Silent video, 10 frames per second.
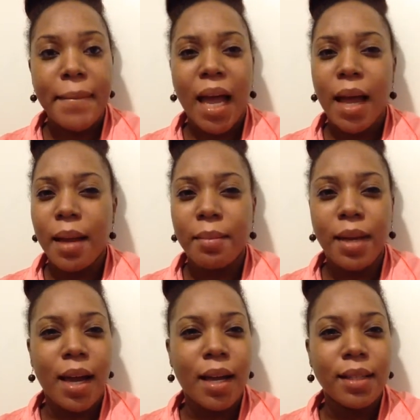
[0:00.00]
am
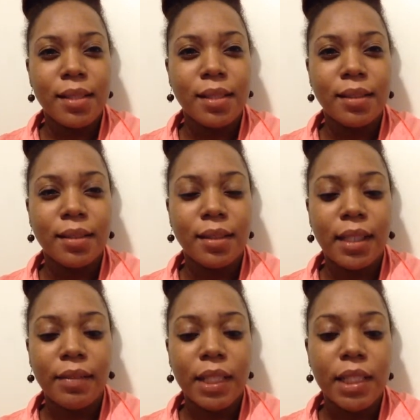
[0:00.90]
not
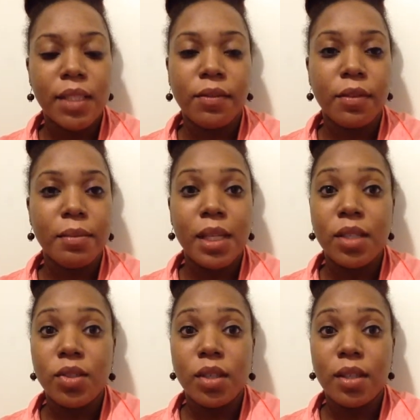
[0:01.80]
giving this
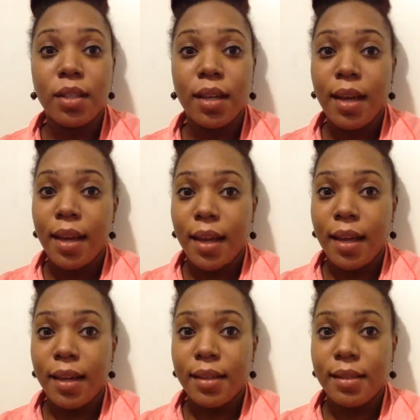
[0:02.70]
information
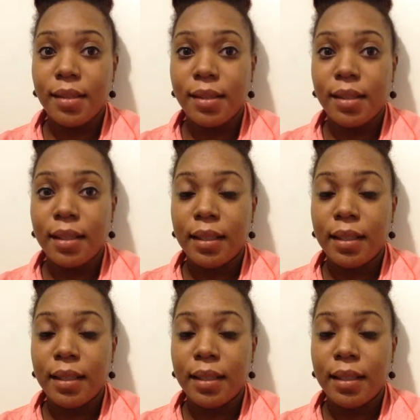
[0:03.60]
as